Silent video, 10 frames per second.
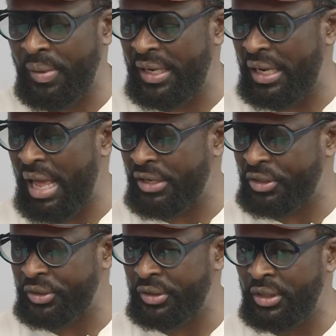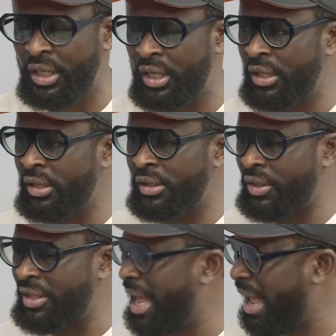being an actor.
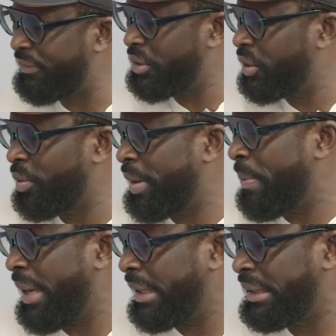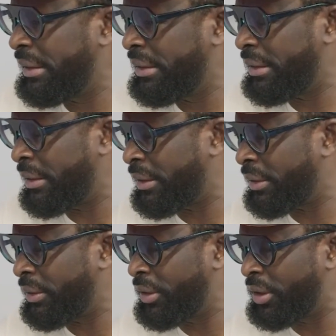Does that have to do with money,
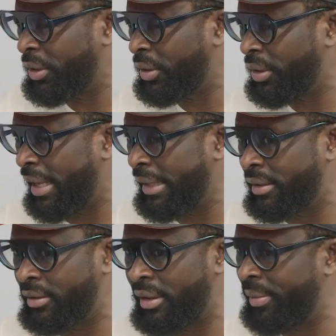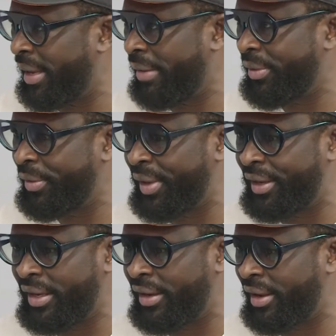or like, man, I'm gonna
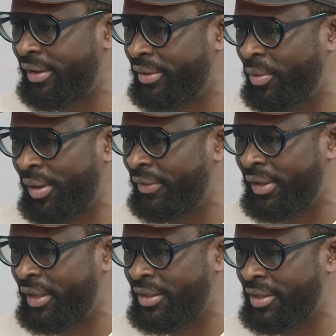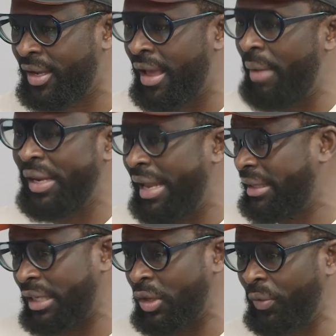make it here, whatever it is? I mean,
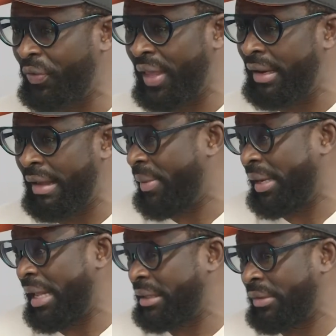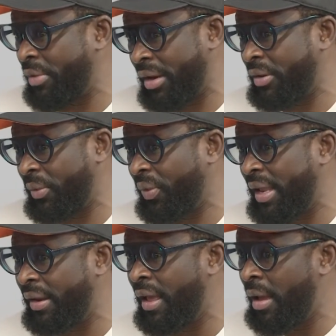that's a good thing. I mean, that's a real good
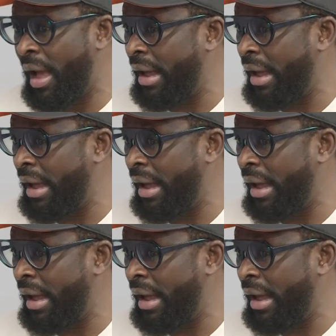thing.